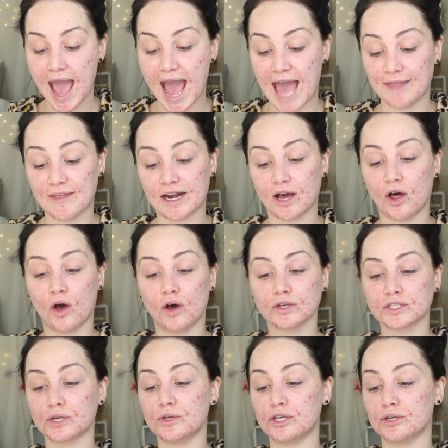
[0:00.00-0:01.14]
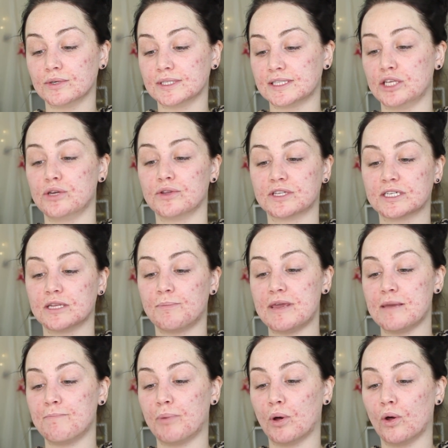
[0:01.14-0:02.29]
And then I'll also use the Youth to the
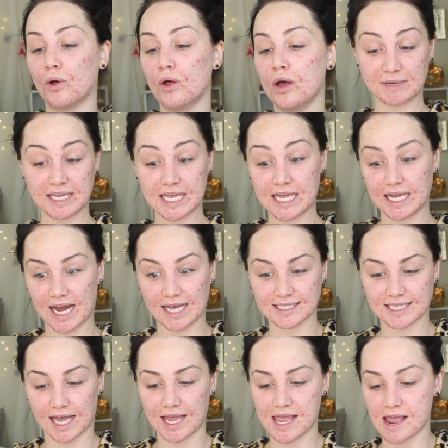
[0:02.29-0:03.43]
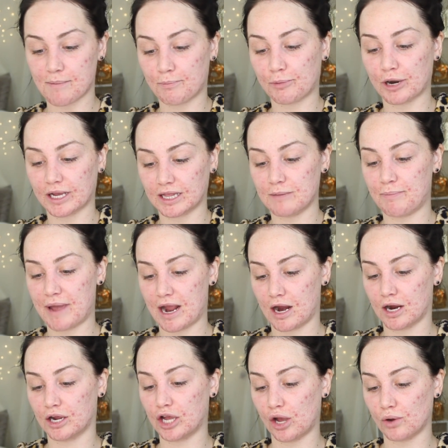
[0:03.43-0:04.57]
People Maqui+Acai Prickly
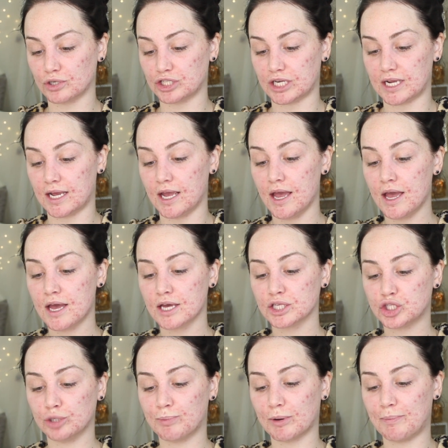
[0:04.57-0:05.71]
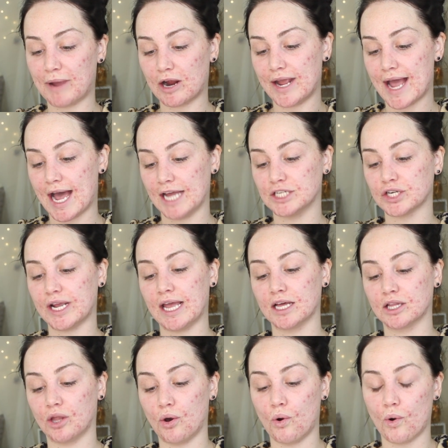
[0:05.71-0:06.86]
Pear Goji Superberry Hydrate and
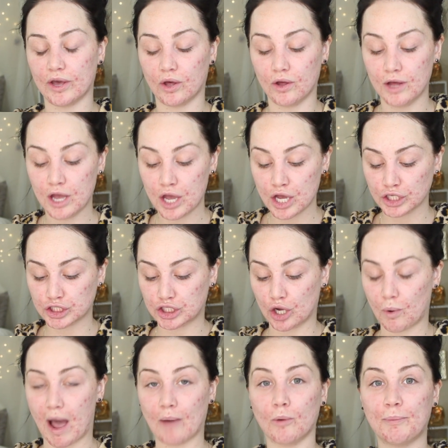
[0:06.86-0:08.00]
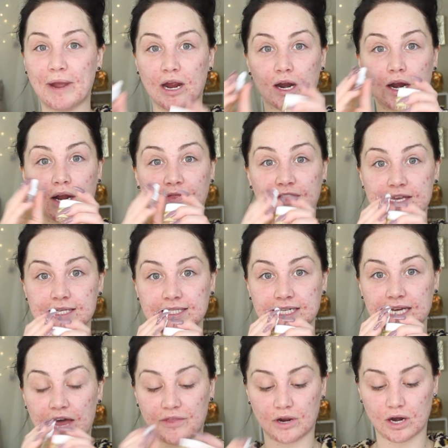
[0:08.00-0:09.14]
Glow Oil. So I will pair these
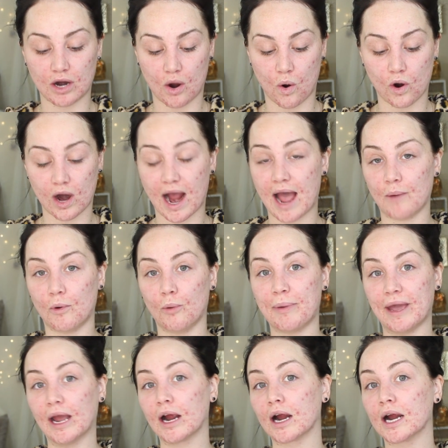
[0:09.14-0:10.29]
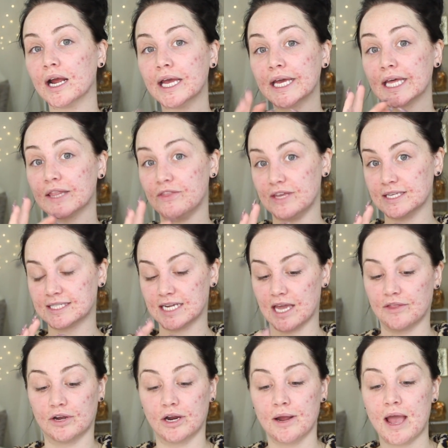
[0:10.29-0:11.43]
together or I will pair these
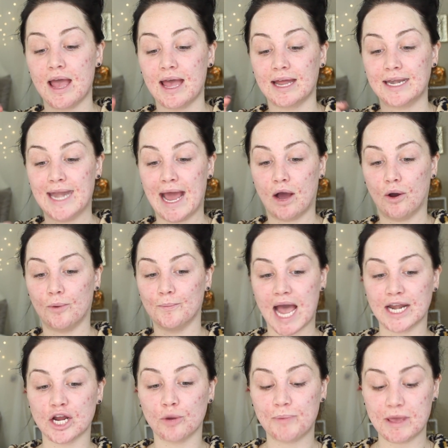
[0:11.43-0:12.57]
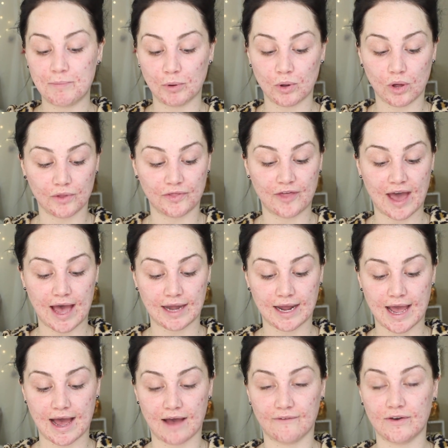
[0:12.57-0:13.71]
together. Now, I know people that
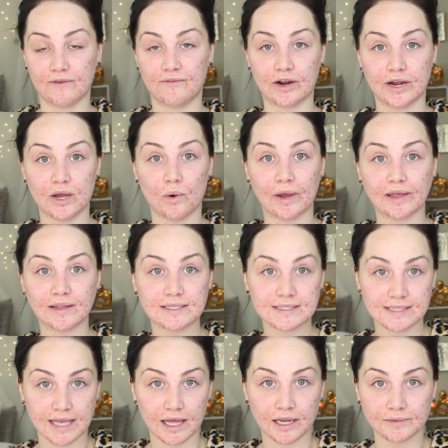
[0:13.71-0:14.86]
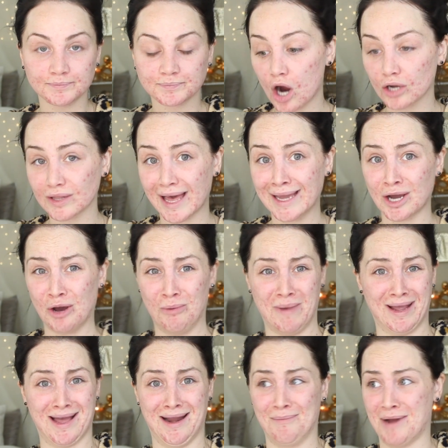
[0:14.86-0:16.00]
have very oily skin are like, oh my
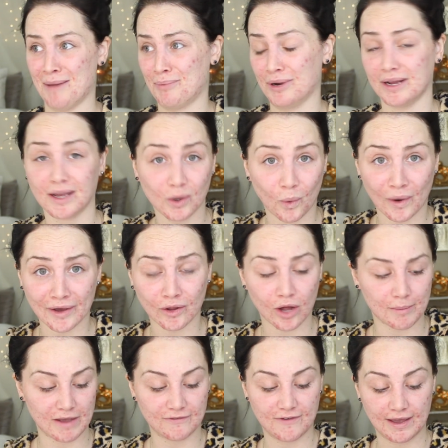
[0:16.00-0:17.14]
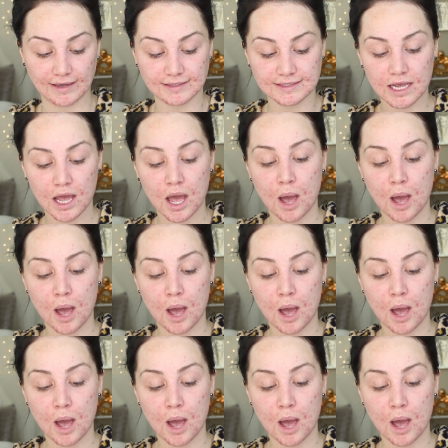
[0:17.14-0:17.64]
God, I'm not putting an oil on my face.